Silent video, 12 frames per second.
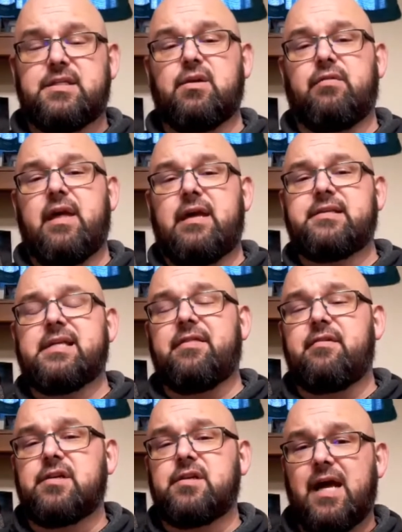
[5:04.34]
so they set
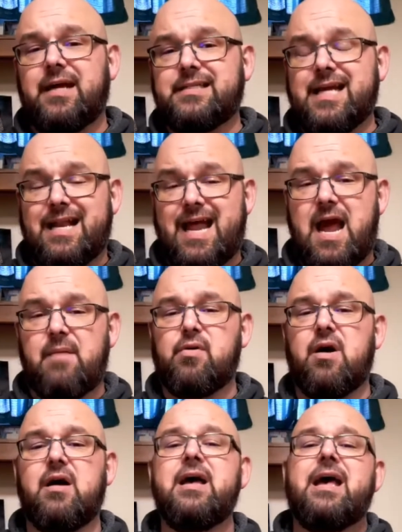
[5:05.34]
their sights on
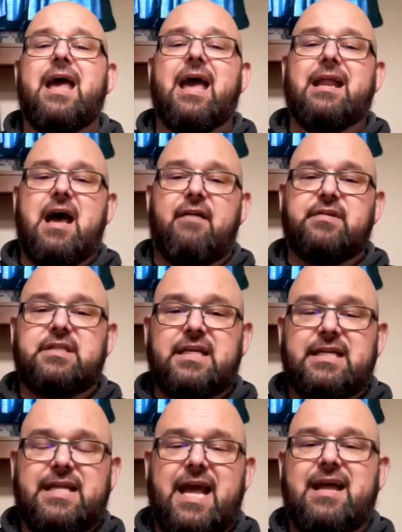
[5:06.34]
Abra, and
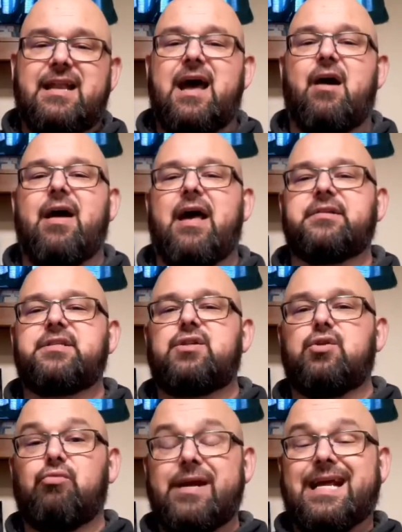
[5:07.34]
obviously Dan now has
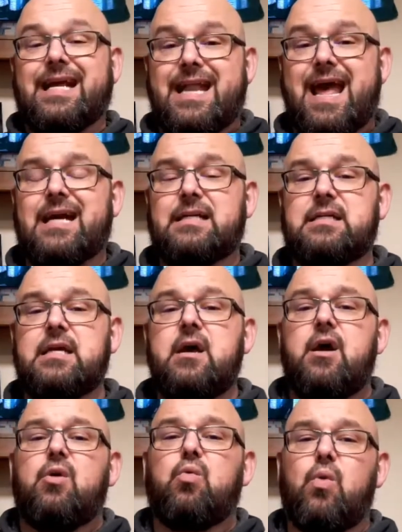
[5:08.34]
to reconnect
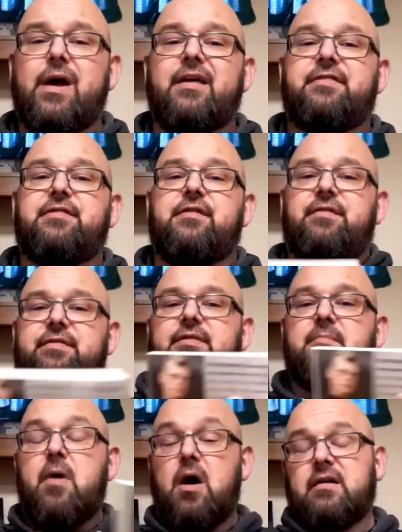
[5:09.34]
with
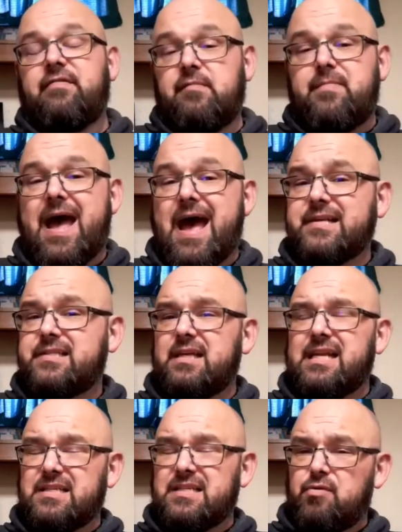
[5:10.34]
the part of the past
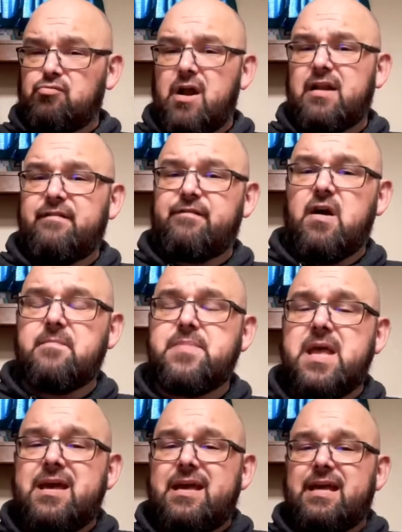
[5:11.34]
that he's been running from
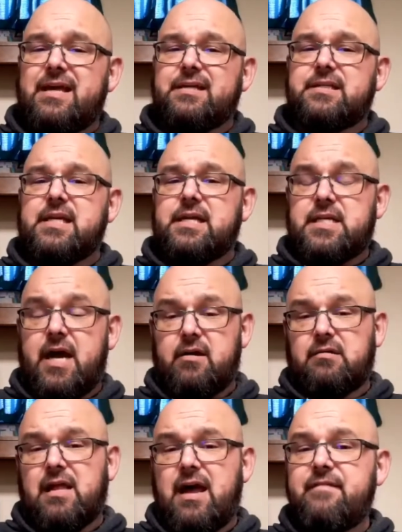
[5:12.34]
his
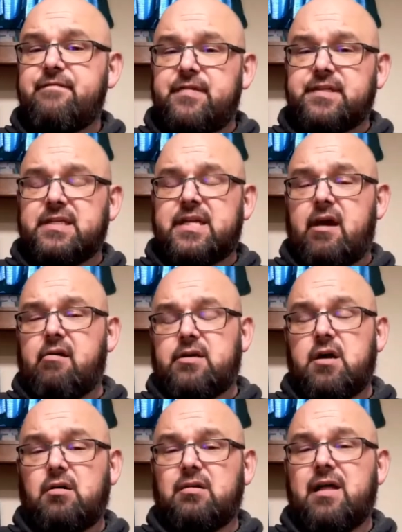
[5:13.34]
entire life, his entire
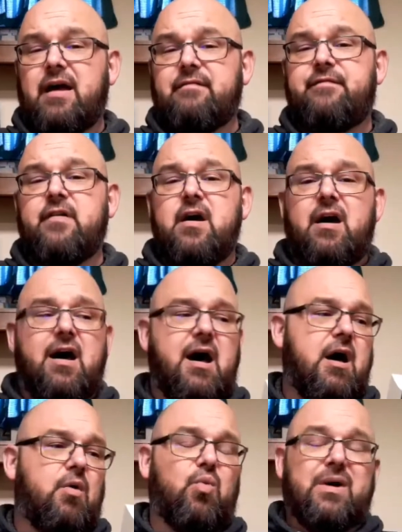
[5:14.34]
adult life,
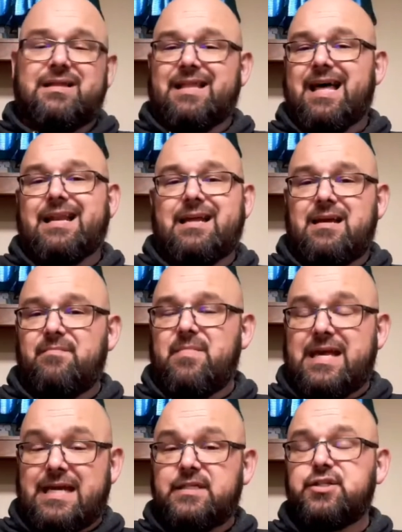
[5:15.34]
what led him
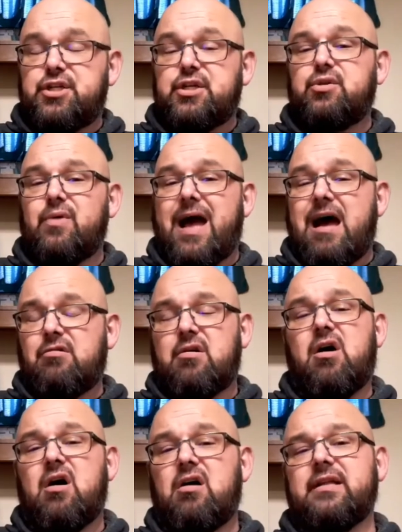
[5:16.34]
into
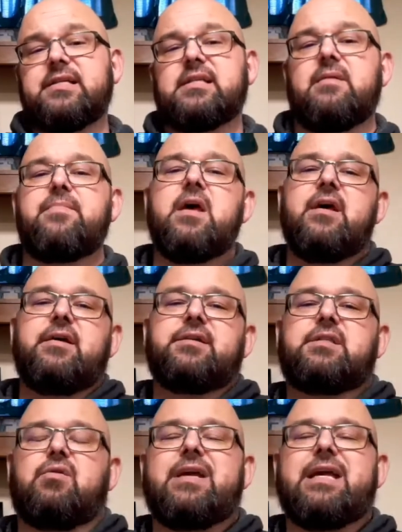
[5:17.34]
alcoholism.
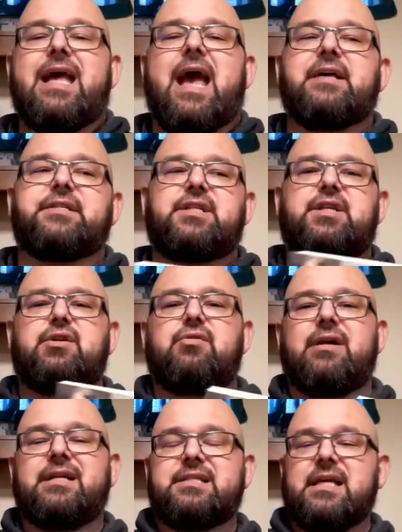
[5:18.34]
So he has
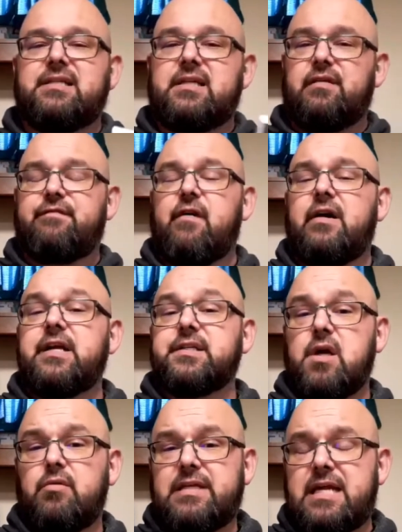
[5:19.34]
to, in a sense, confront
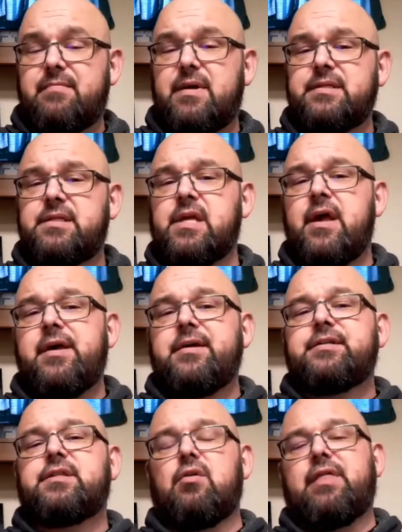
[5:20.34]
his own demons
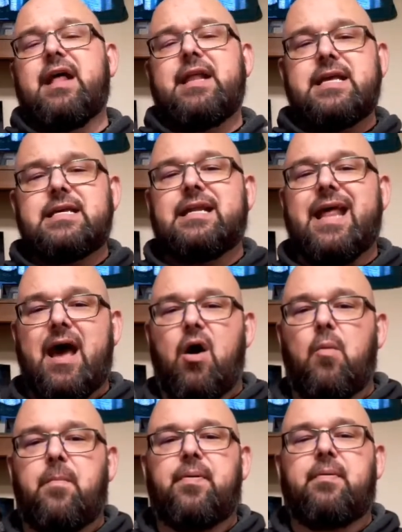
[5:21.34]
so that he can
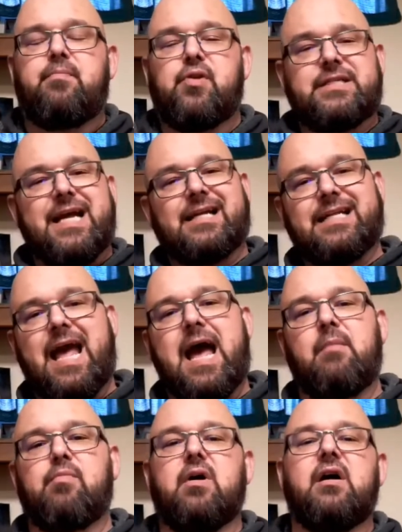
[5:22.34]
help protect
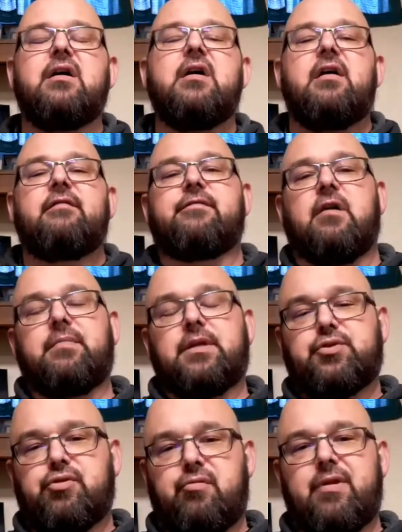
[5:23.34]
Abra from the
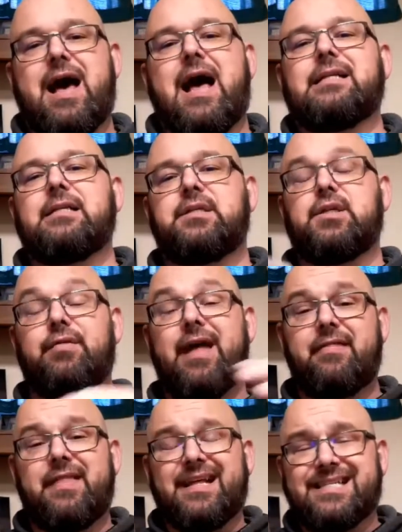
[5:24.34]
True Knot. And so
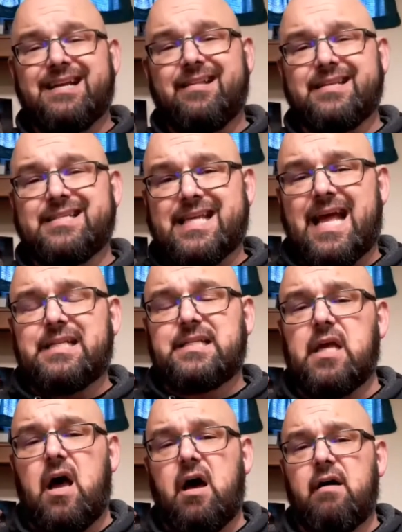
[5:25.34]
that's kind of the
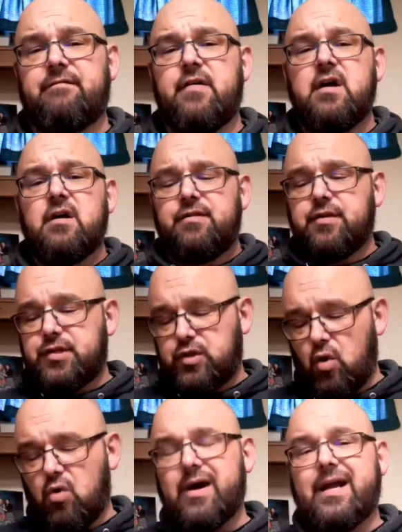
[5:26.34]
sense of the
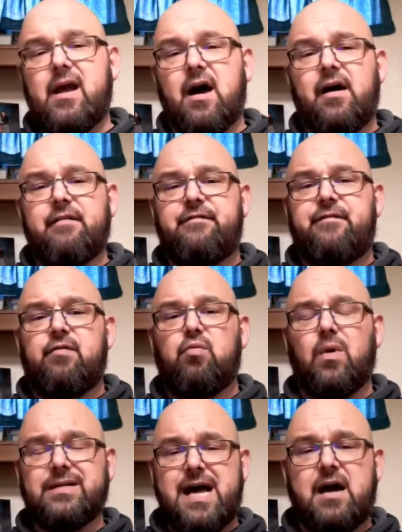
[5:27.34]
story of
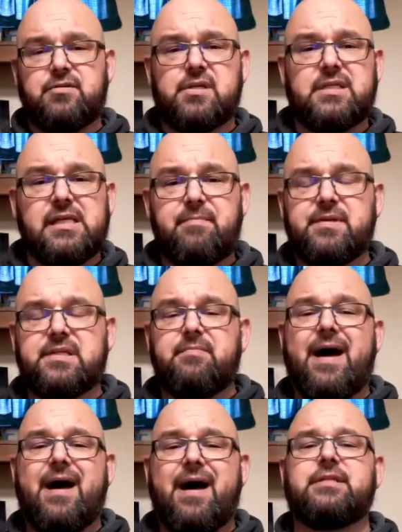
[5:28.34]
what Doctor Sleep is
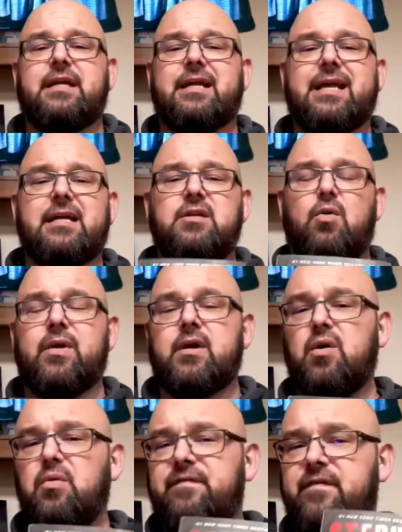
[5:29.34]
about. And again, don't want to
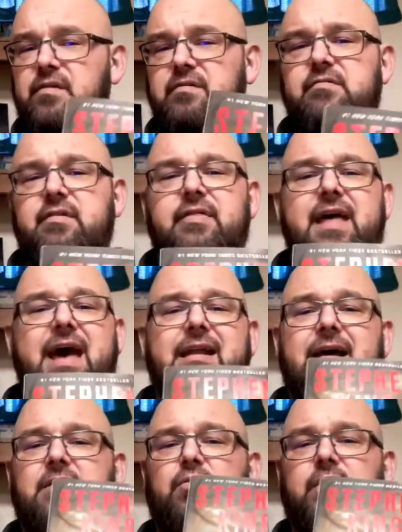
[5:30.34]
go further than that.
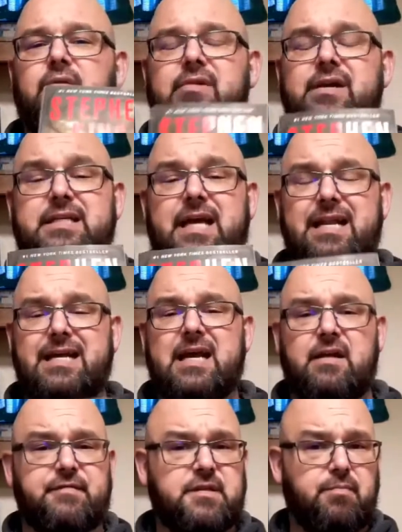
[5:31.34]
I don't want to risk any
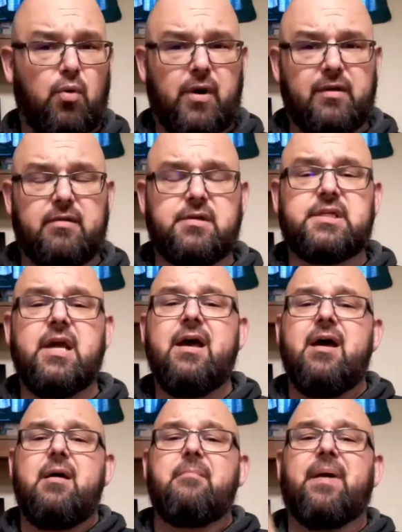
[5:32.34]
kind of spoilers.
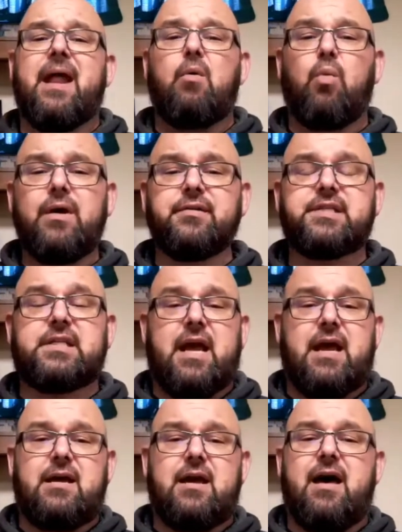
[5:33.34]
But I will
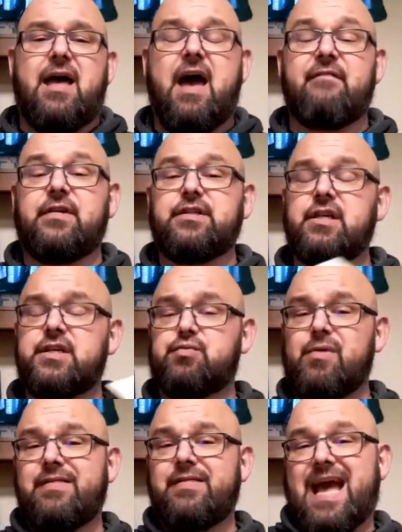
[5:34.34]
say, having just
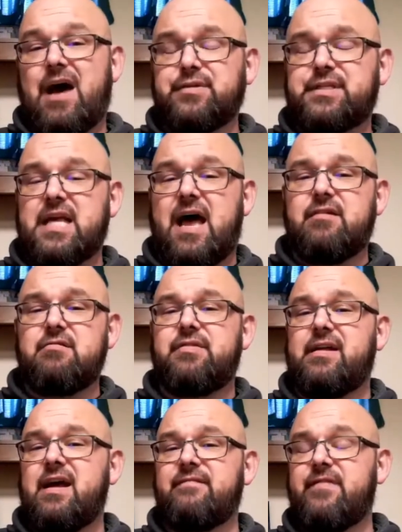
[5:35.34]
read The Outsider
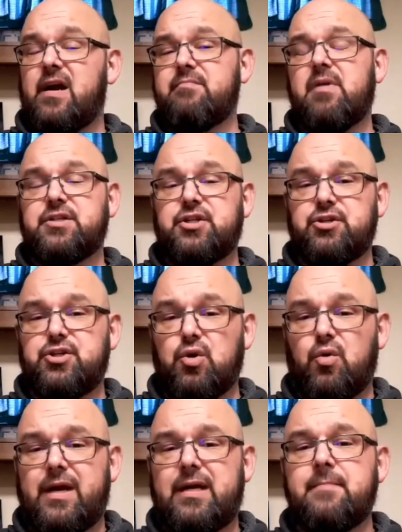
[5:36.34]
that I very much
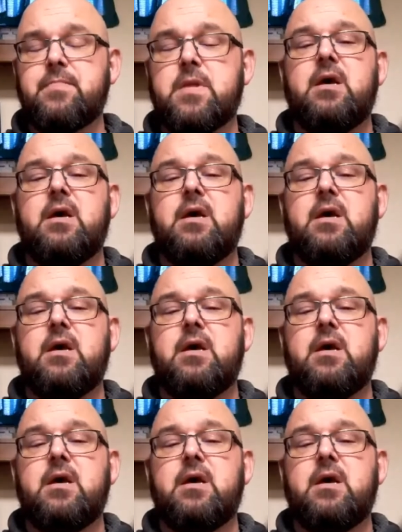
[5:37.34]
enjoyed,